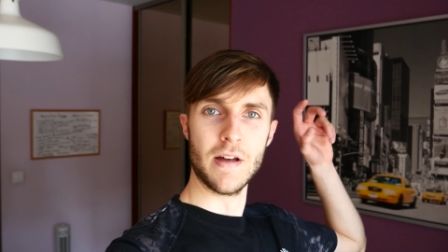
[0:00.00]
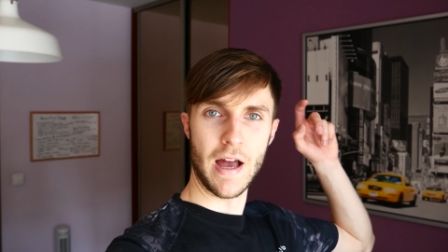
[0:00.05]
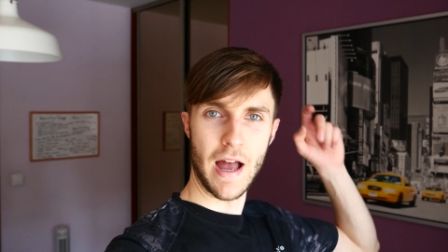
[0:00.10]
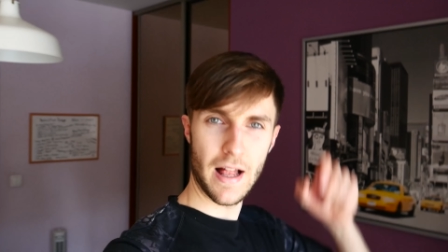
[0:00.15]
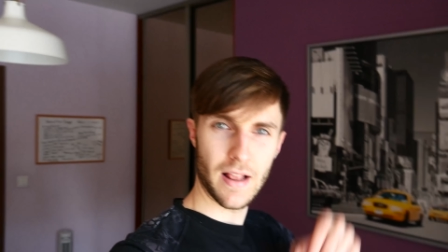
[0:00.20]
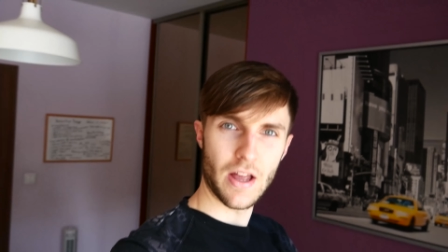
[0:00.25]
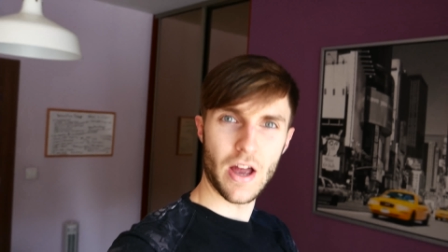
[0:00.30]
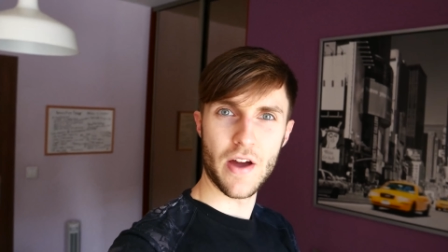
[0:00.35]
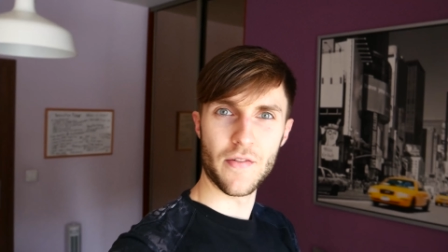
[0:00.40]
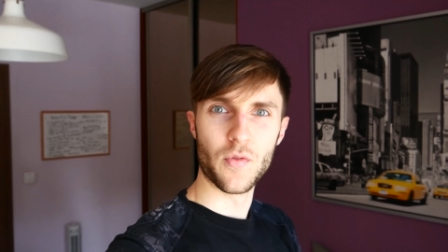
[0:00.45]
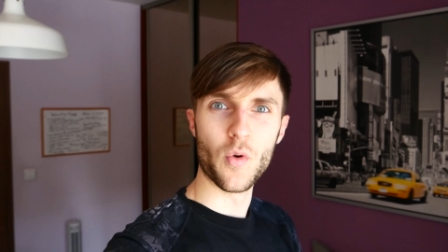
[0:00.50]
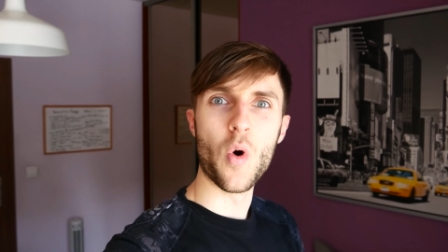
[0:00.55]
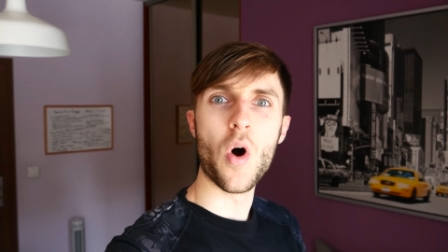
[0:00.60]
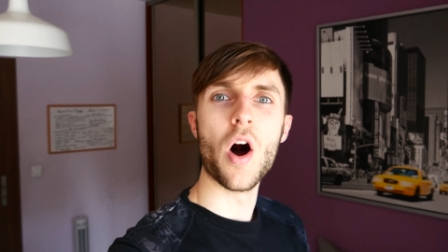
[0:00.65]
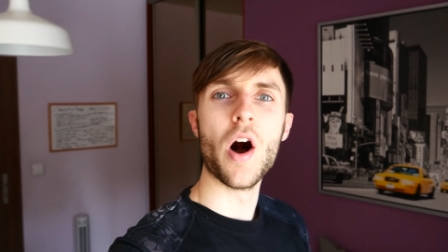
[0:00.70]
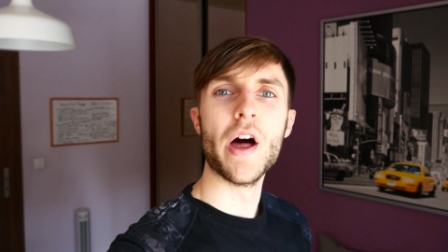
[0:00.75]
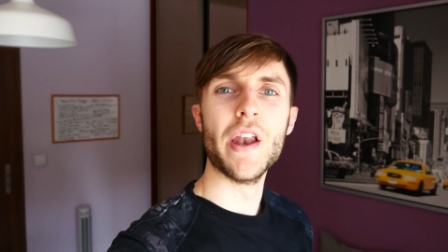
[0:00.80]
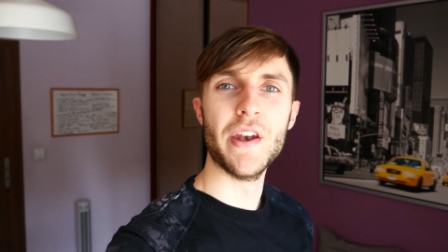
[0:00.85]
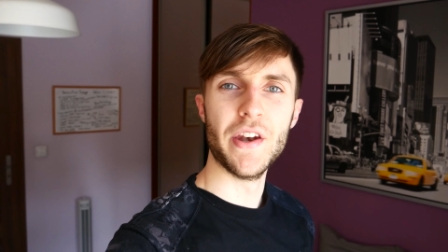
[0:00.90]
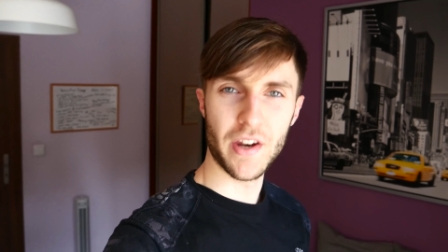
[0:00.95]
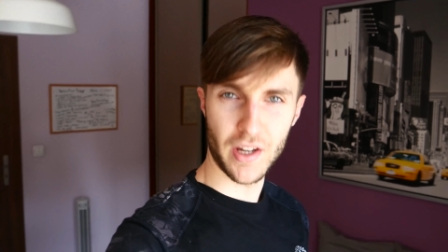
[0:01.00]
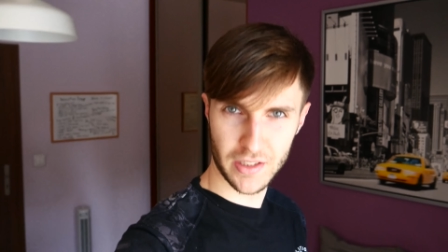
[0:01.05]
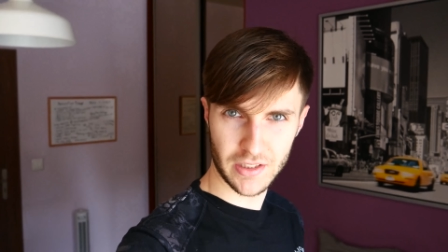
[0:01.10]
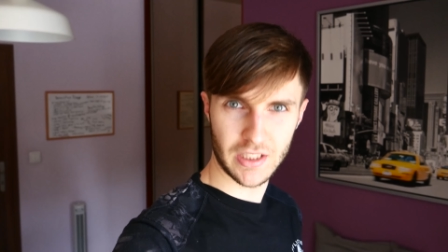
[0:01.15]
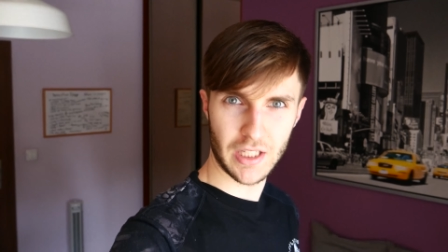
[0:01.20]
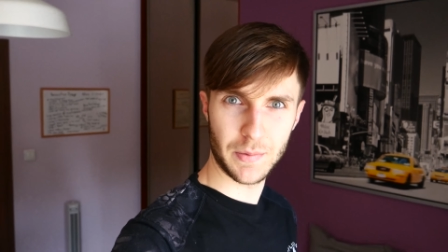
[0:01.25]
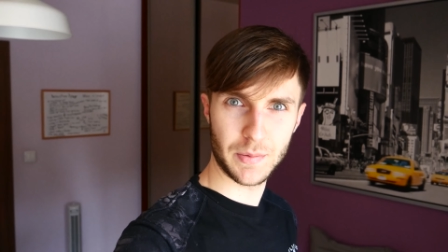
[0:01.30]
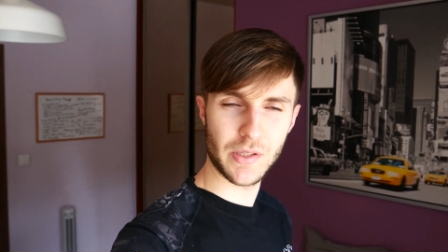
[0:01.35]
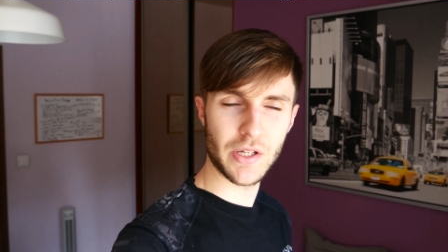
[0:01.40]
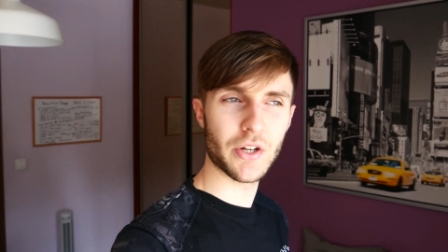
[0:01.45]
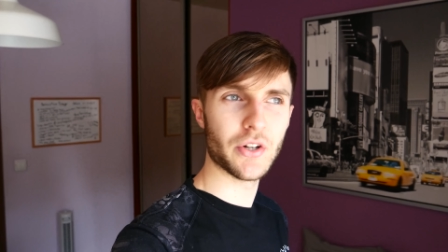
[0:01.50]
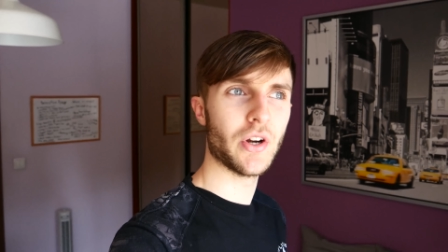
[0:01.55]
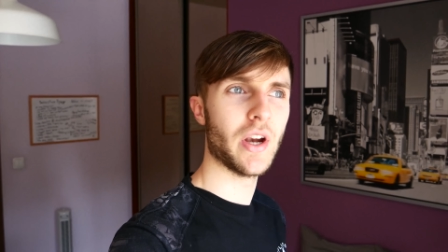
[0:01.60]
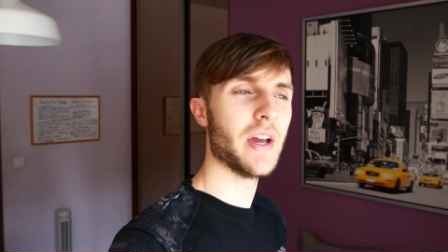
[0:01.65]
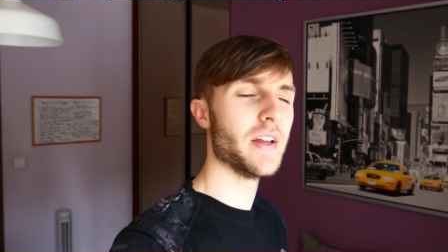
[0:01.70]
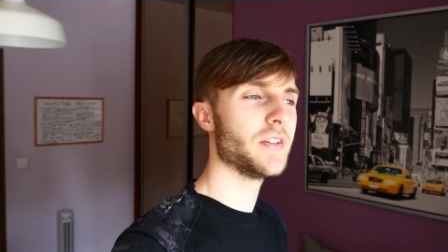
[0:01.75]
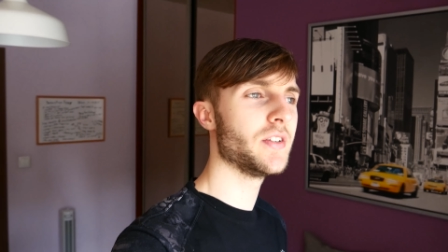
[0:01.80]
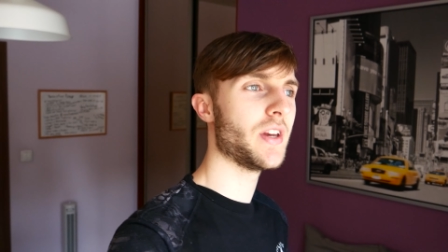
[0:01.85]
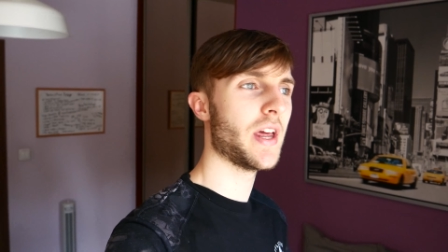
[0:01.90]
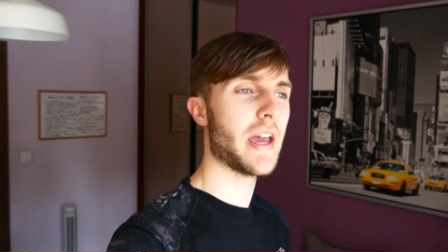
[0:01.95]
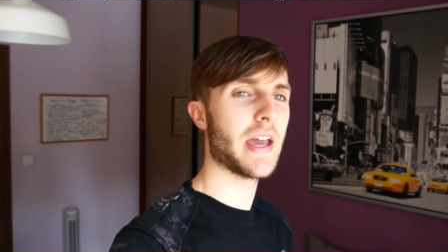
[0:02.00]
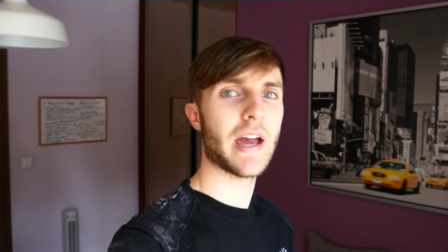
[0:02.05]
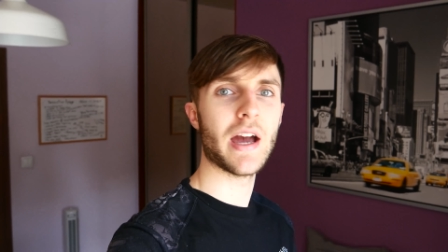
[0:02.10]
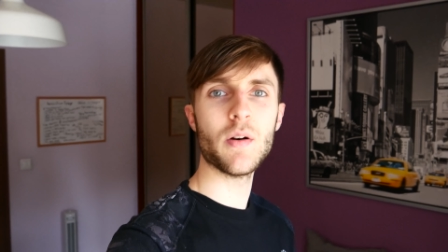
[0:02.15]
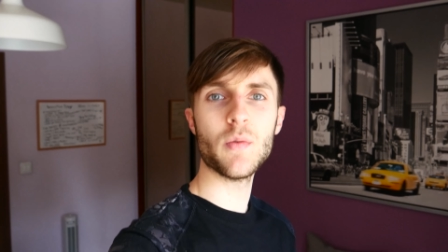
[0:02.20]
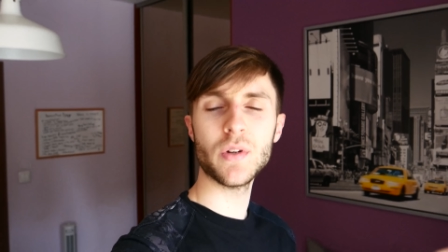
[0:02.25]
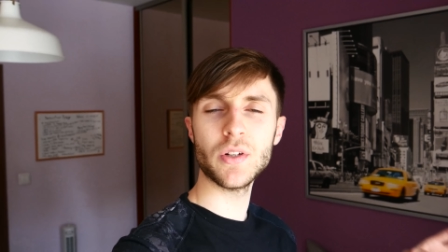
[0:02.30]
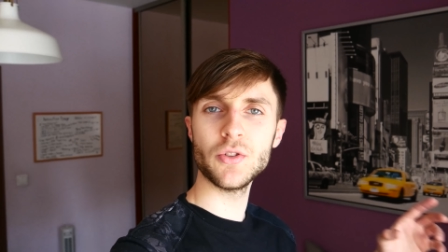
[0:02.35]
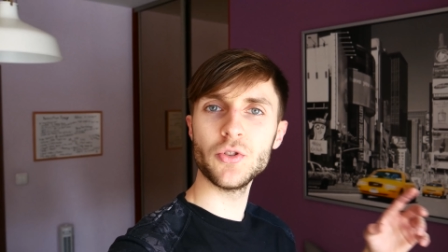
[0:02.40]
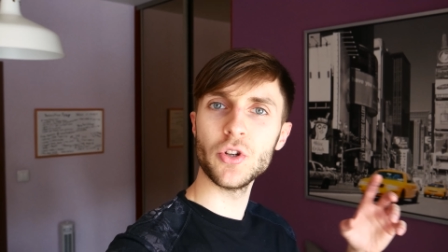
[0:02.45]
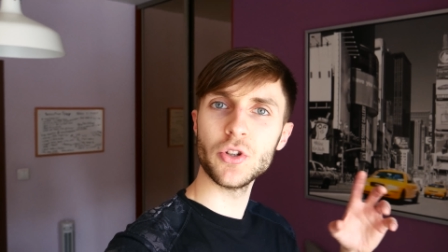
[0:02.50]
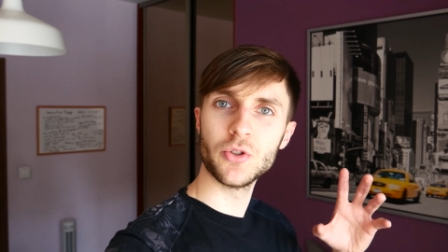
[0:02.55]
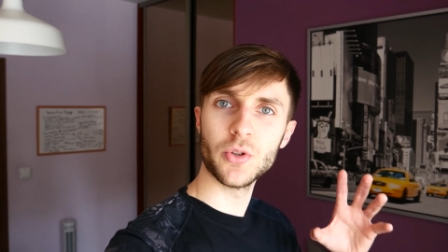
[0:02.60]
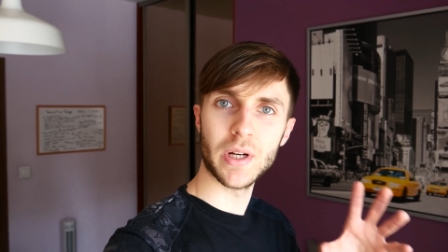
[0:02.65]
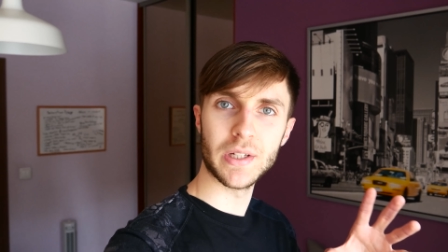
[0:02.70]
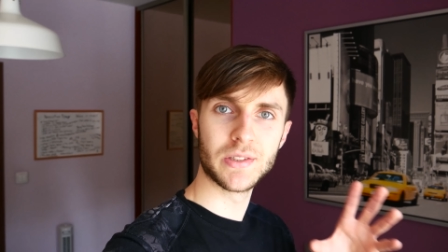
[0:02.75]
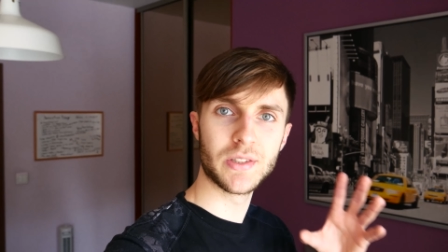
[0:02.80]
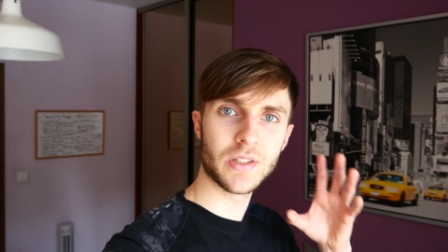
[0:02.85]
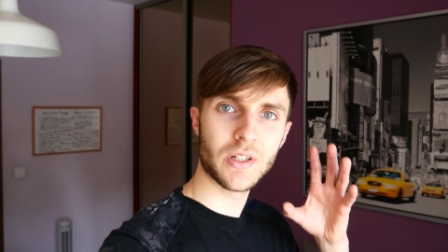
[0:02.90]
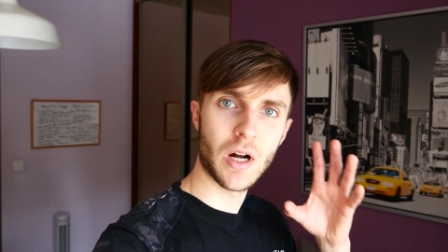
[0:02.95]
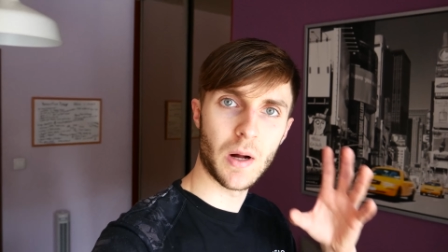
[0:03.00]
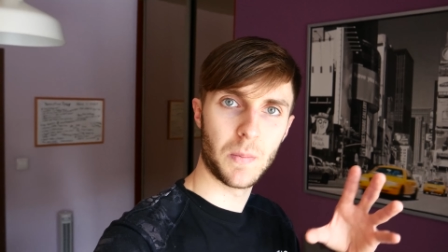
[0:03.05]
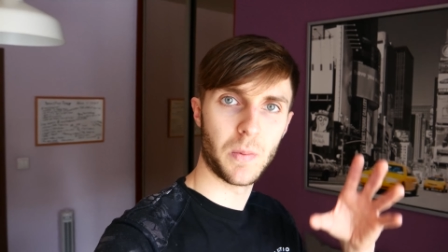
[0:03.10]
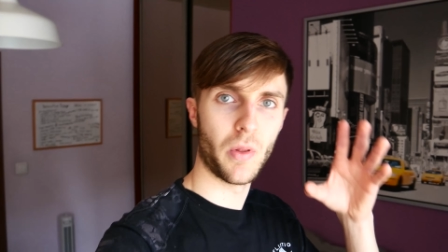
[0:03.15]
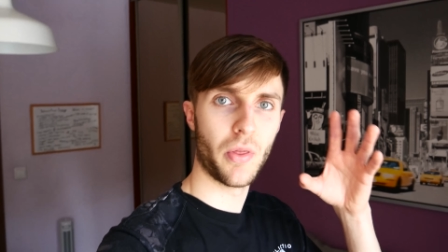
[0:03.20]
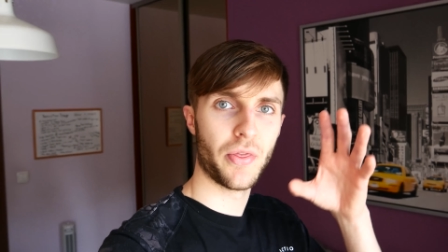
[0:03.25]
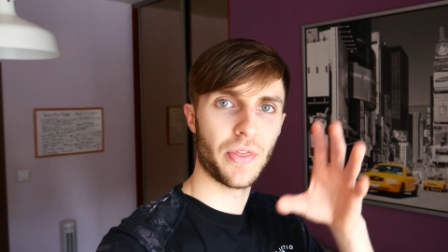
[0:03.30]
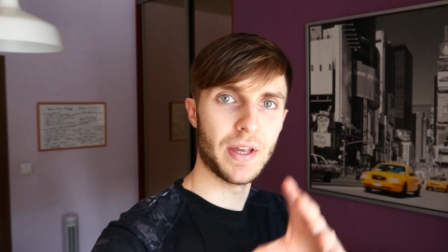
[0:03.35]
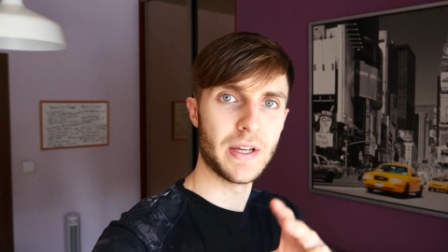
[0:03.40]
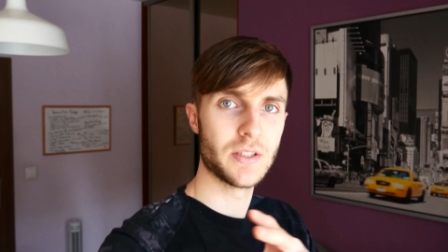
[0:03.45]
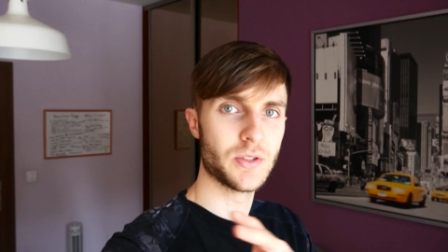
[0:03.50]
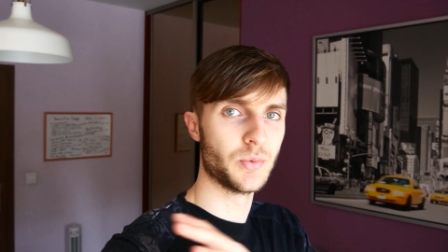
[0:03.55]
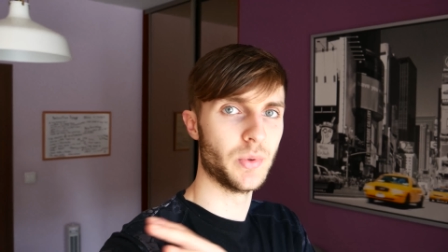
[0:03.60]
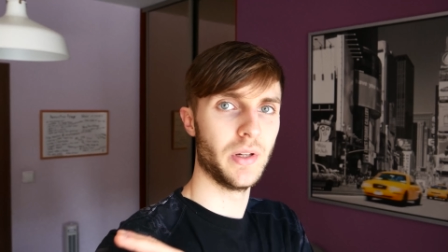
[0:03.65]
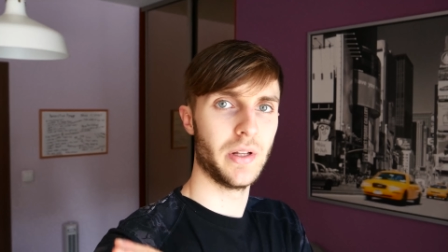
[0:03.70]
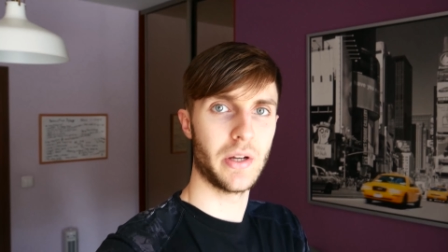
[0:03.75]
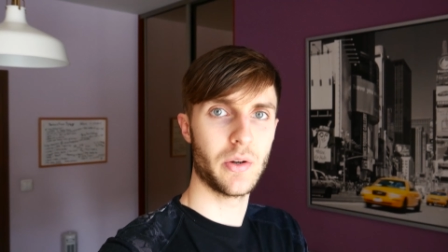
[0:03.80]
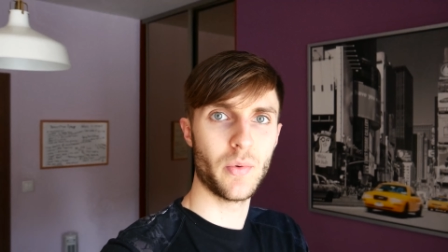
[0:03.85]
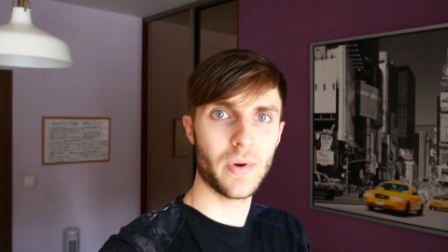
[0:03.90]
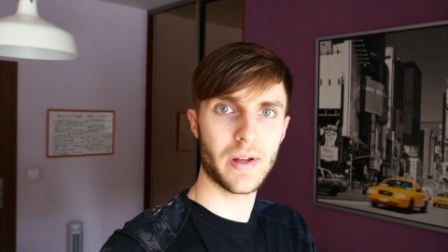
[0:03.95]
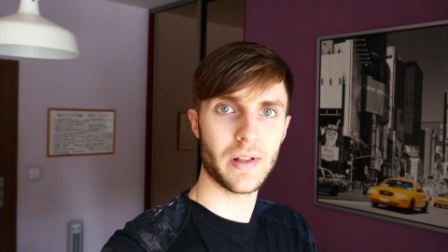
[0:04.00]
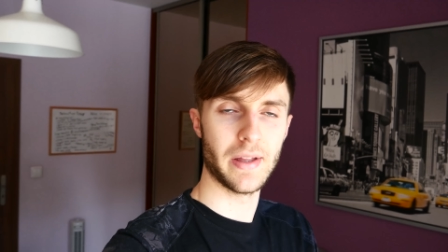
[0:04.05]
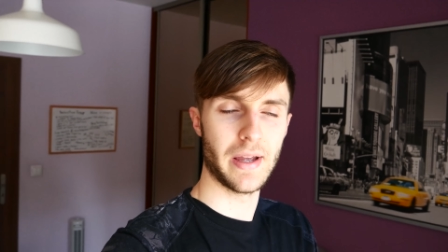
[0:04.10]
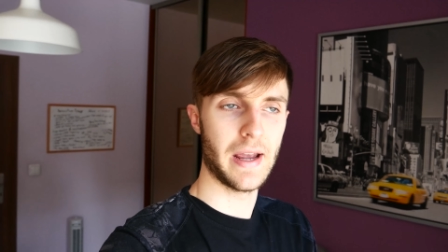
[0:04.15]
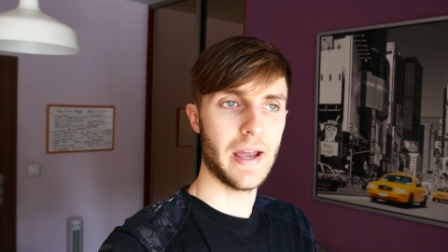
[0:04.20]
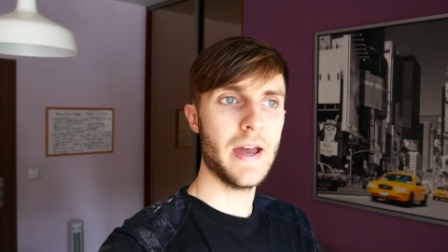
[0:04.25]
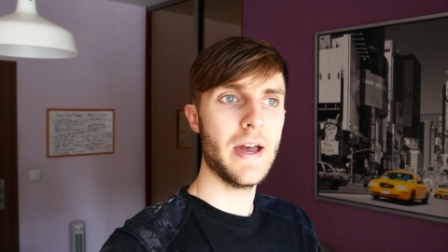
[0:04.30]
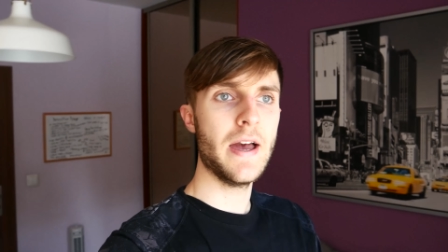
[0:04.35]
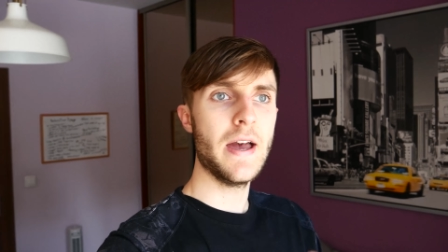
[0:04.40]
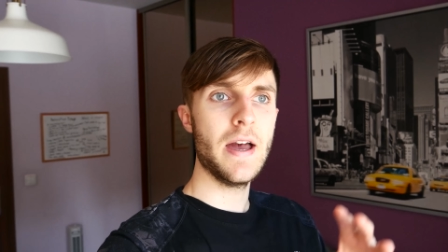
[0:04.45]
Hello everyone, Naitsabes here, and today I wanted to address a couple things really quickly.